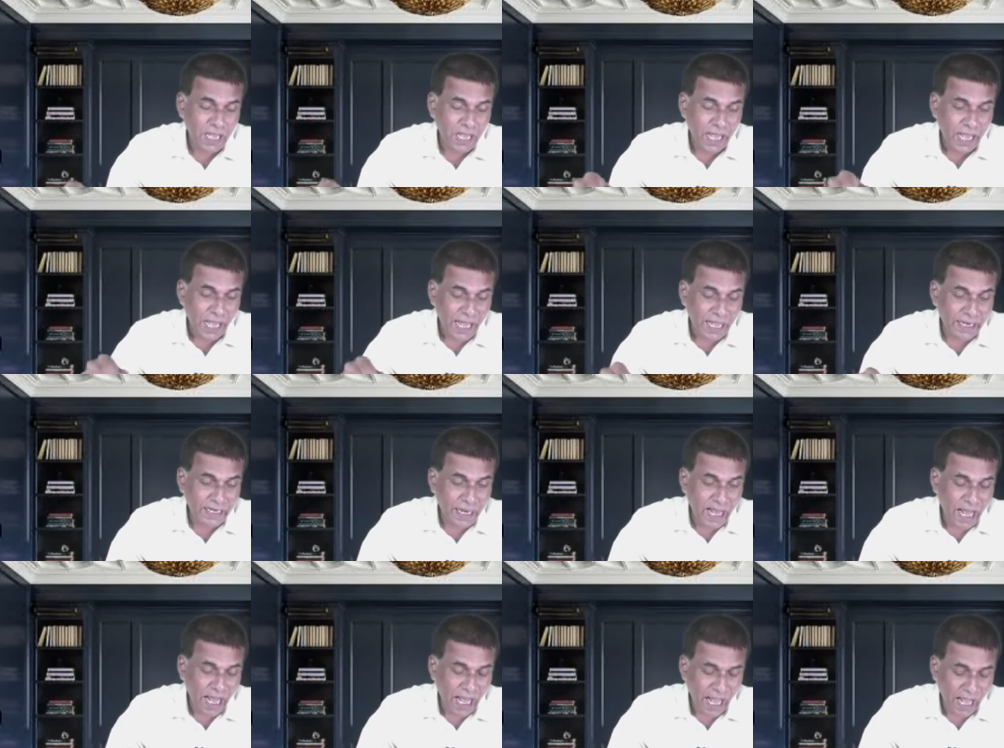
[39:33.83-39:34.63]

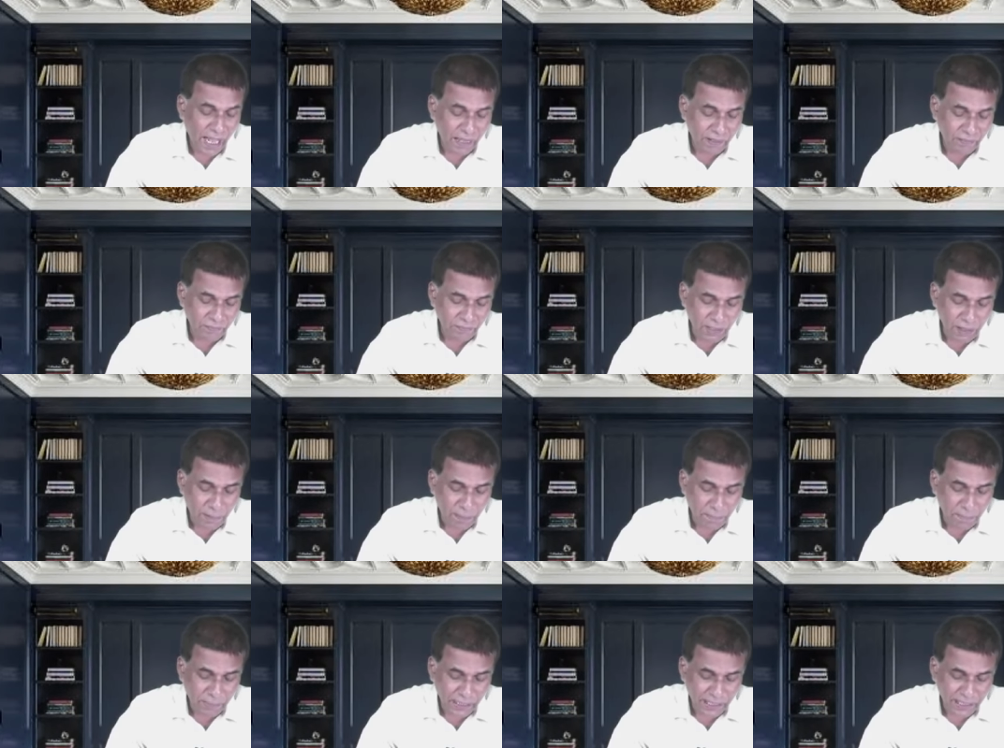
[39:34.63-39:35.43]
and I will
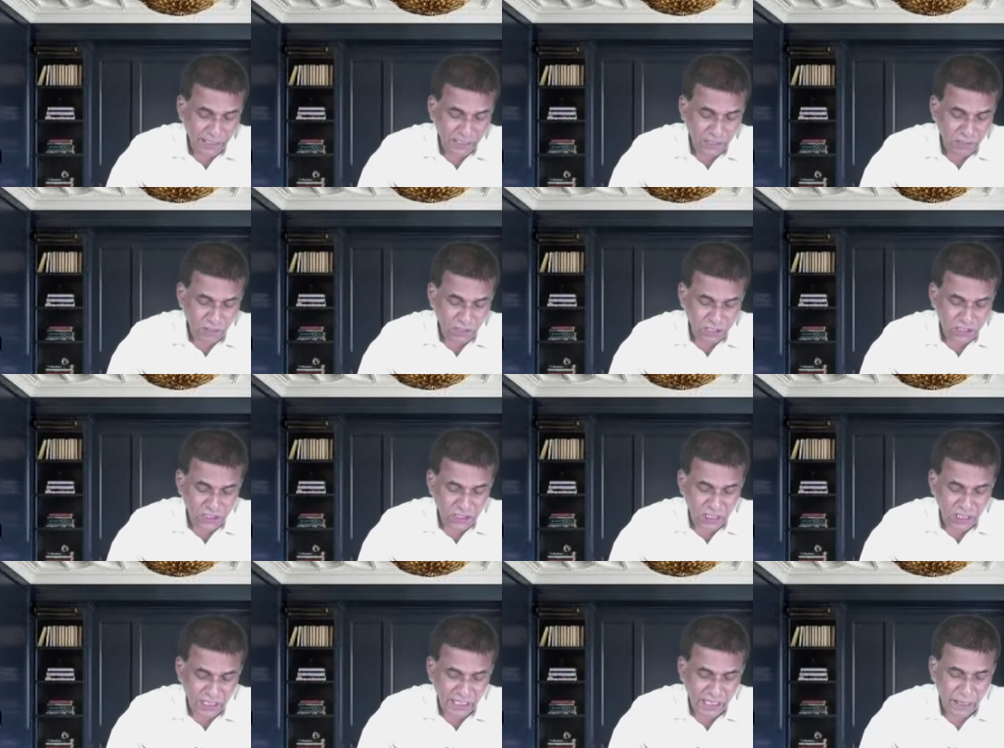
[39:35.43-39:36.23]
bring your
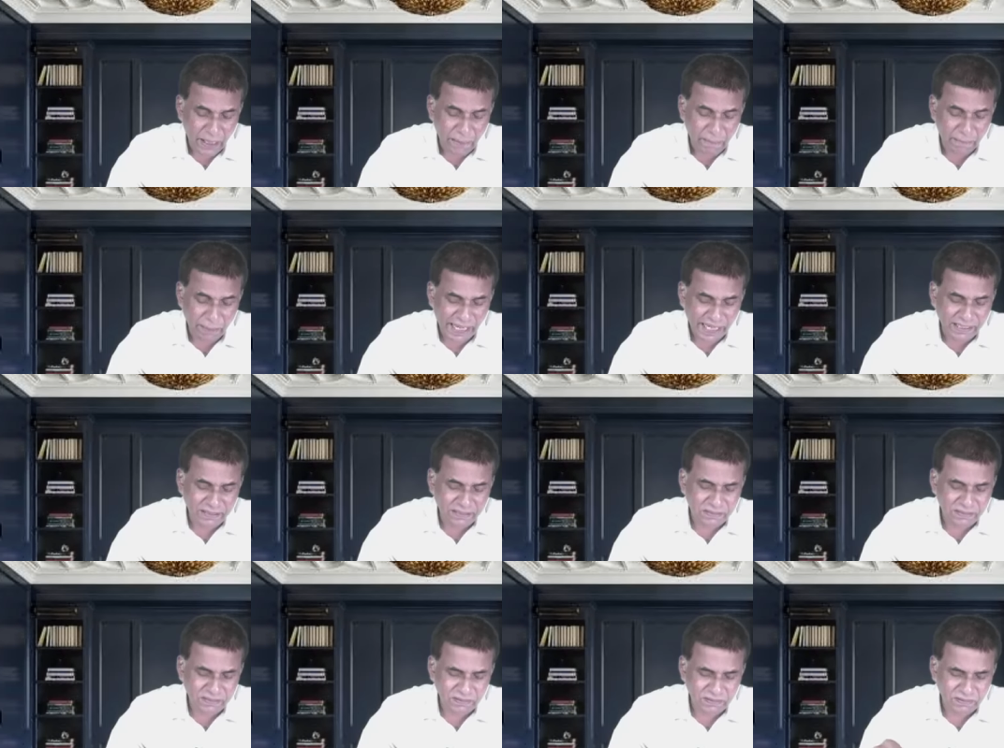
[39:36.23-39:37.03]
children back.